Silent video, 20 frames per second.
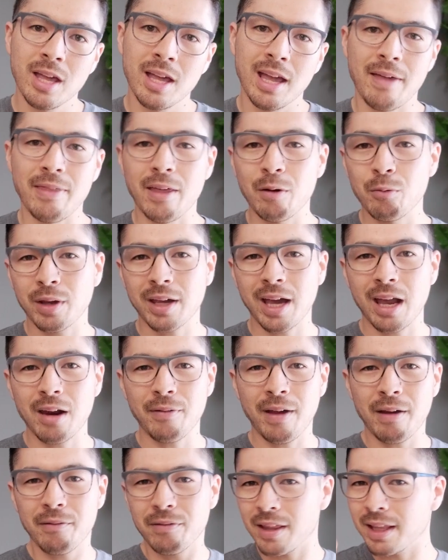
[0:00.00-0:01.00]
and then we kind of
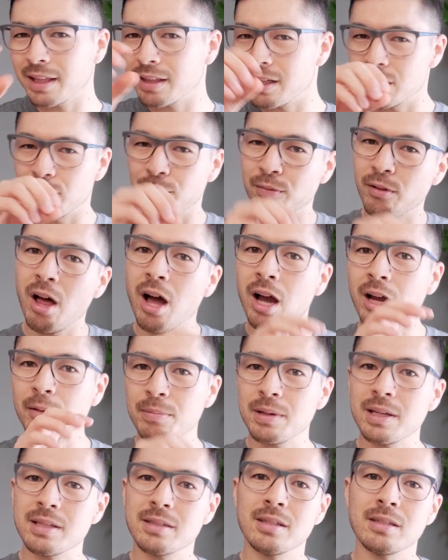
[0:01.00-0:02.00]
have these vlog
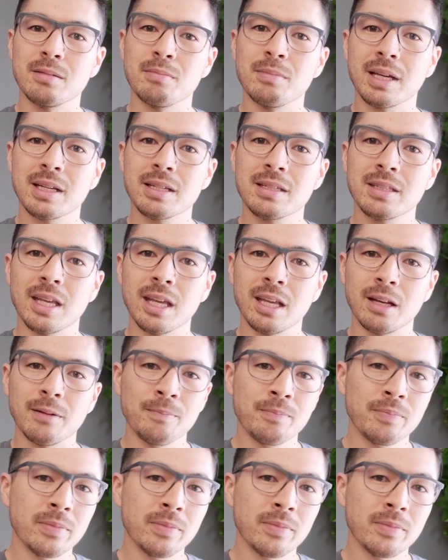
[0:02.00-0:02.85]
pieces mixed in.